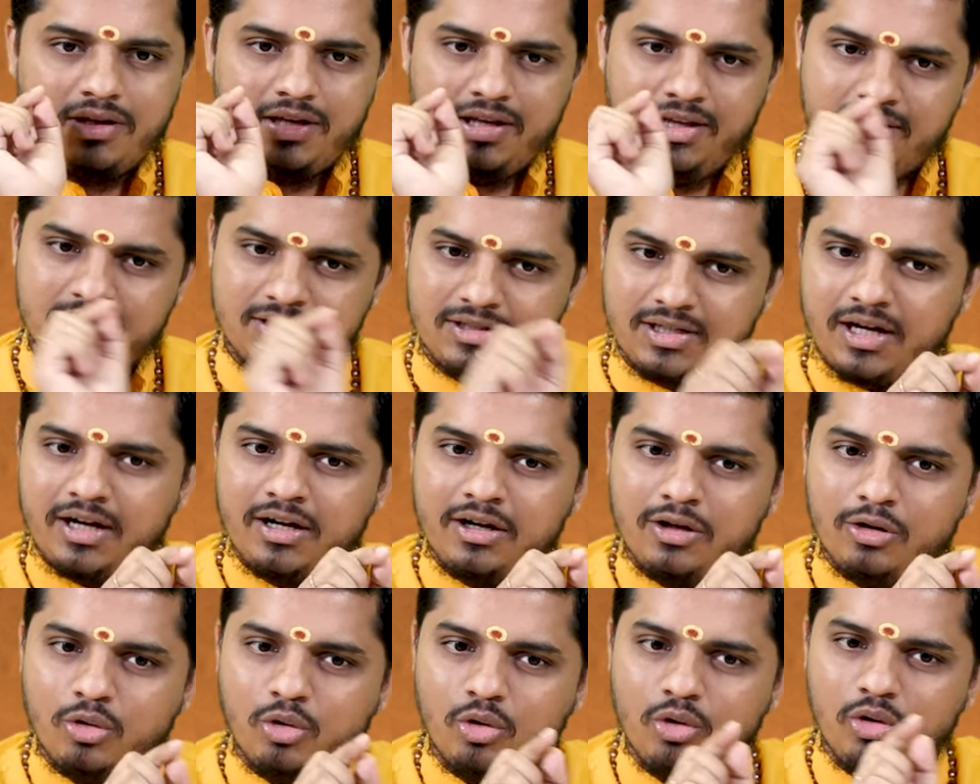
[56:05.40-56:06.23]
Inside
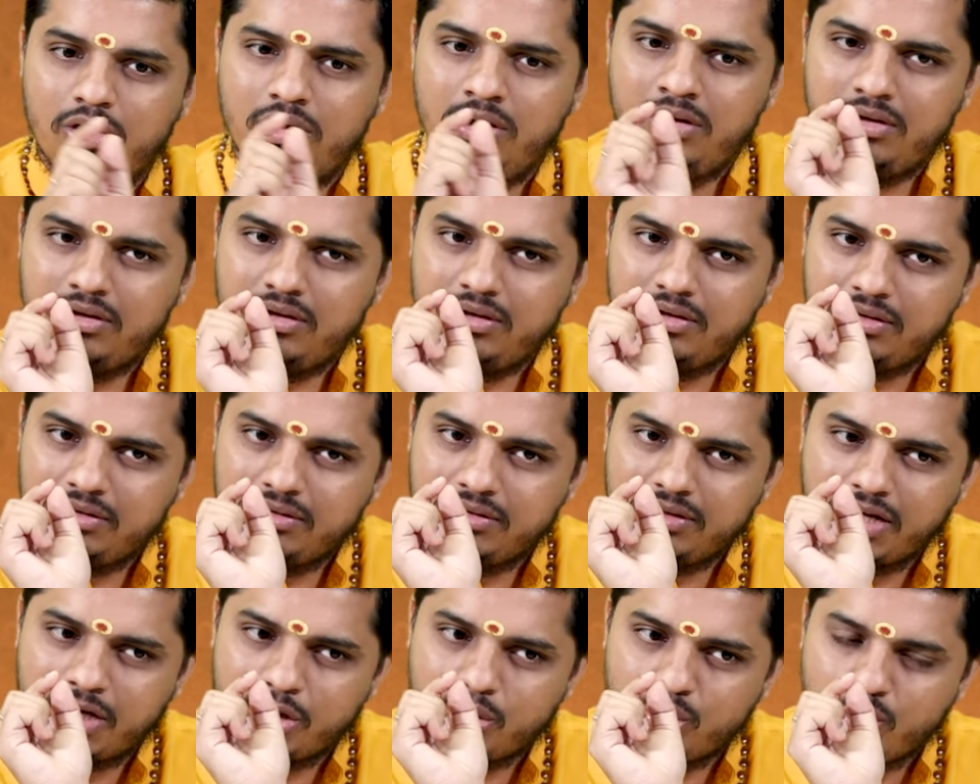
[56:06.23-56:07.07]
a hole,
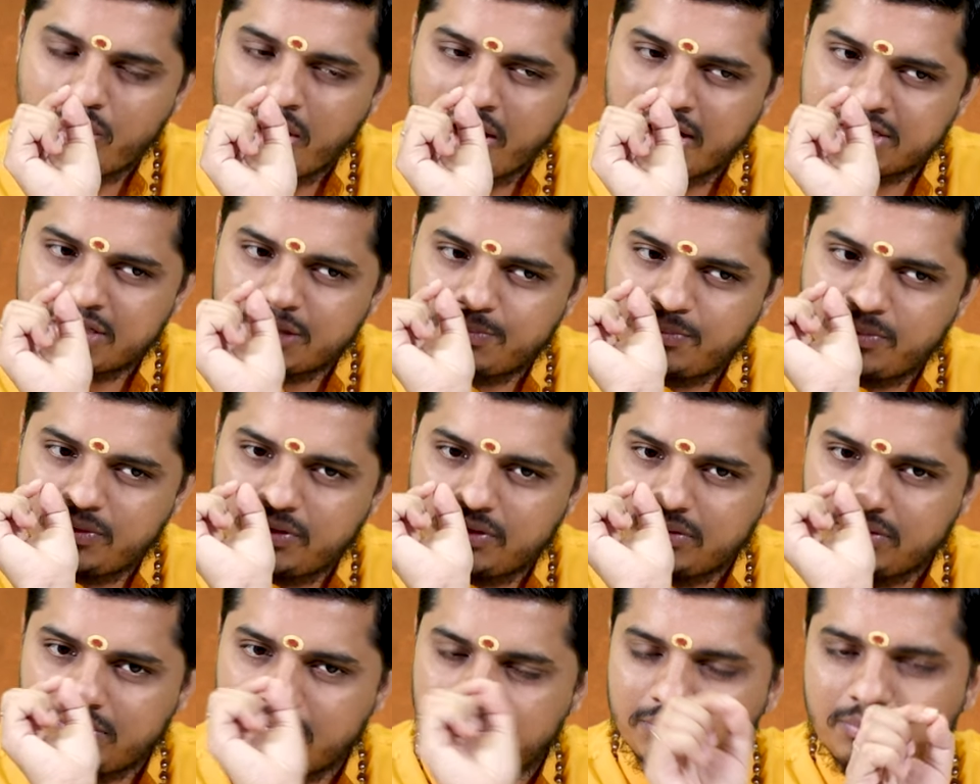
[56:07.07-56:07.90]
that wasp
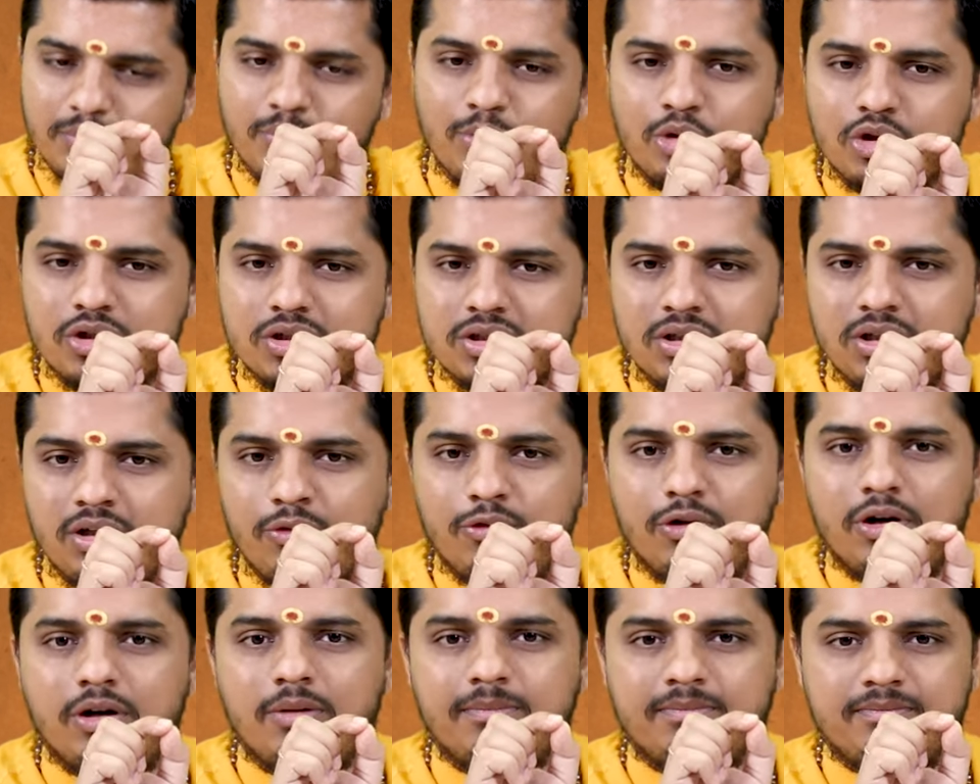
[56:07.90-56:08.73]
puts the
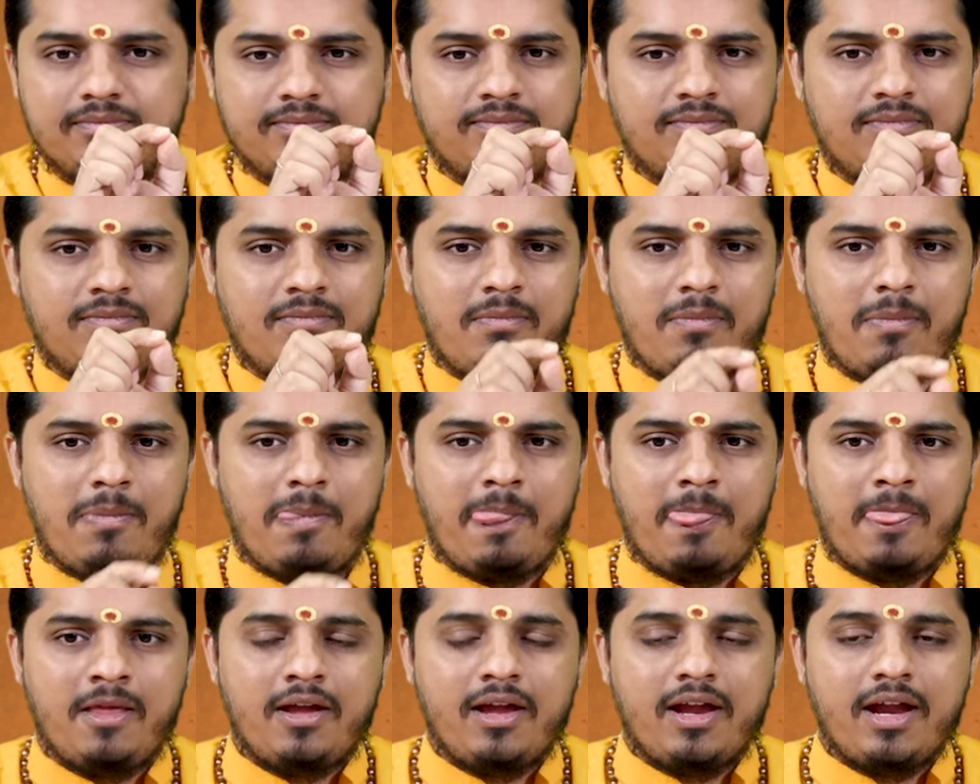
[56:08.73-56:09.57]
worm.
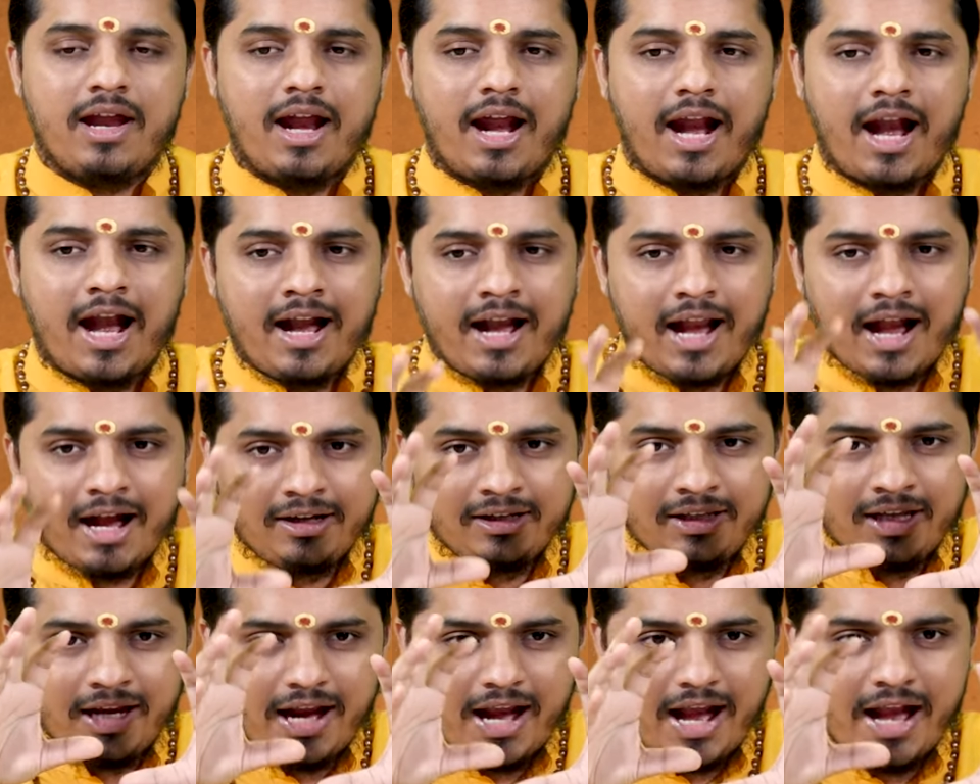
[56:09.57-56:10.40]
And at
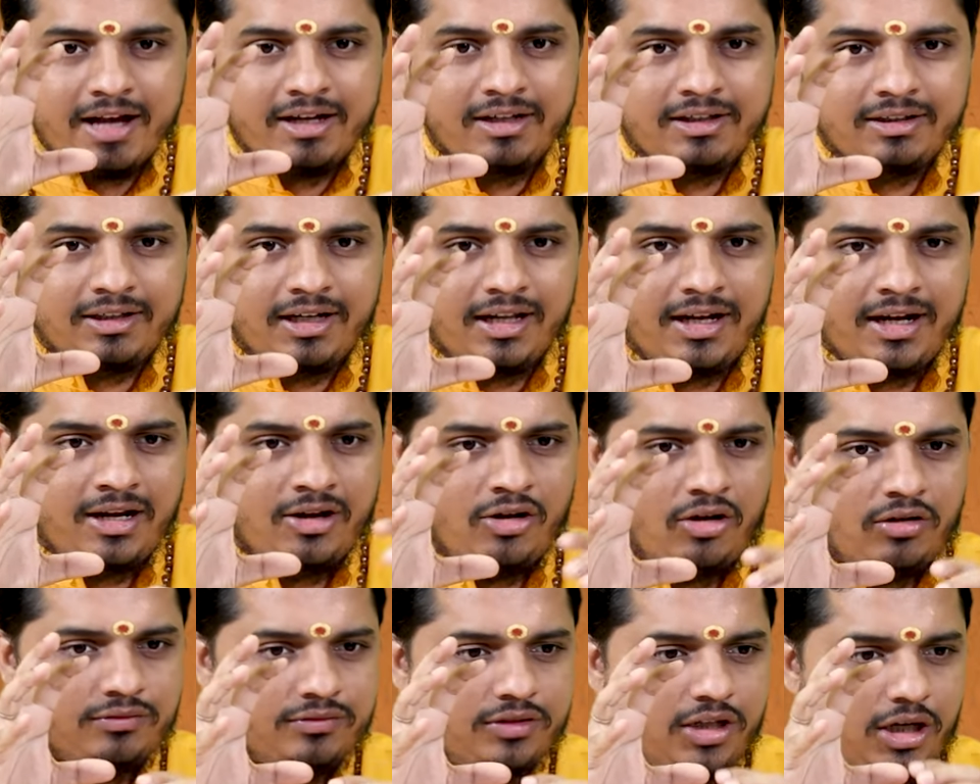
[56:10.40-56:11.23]
the entry
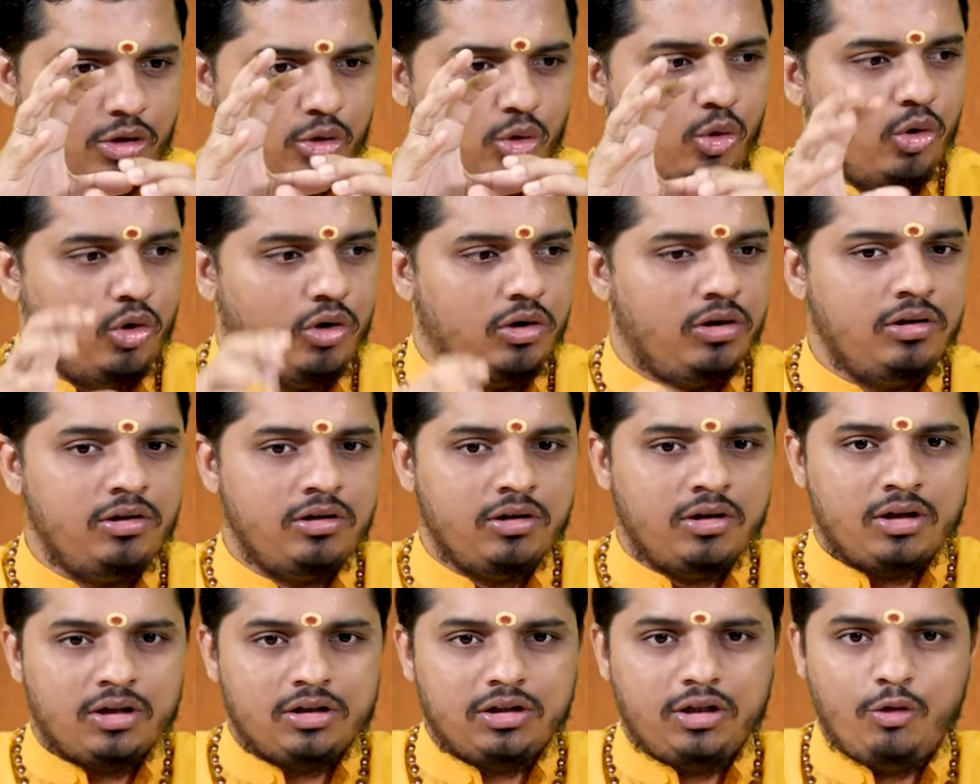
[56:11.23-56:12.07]
of that hole,
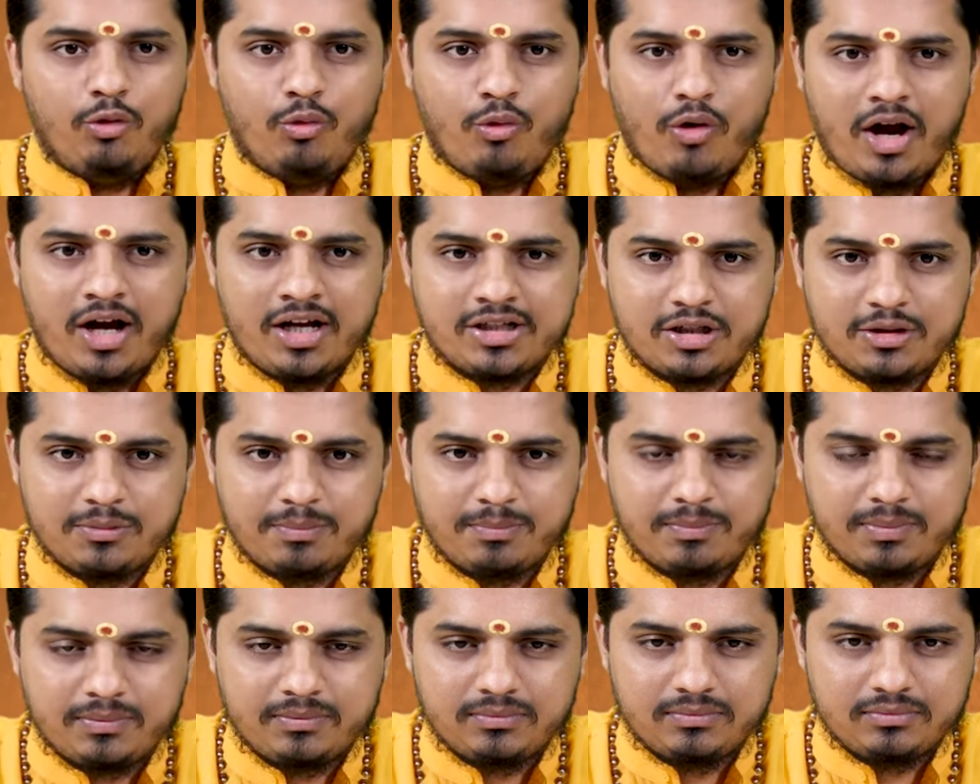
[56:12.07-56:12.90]
the wasp
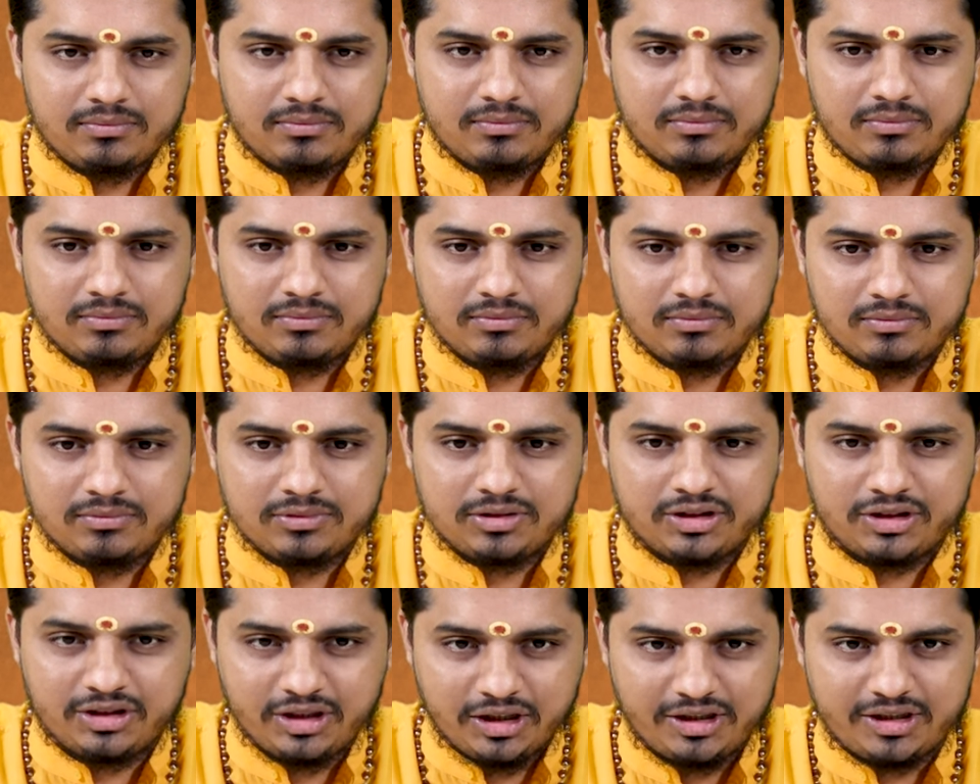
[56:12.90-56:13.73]

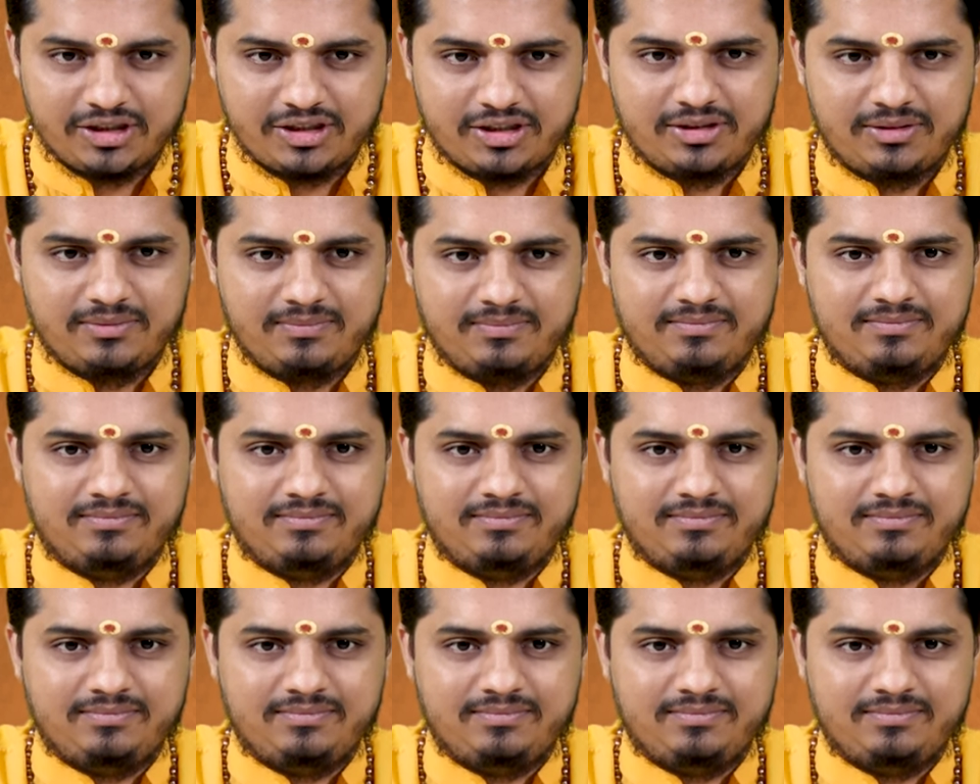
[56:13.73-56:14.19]
sits.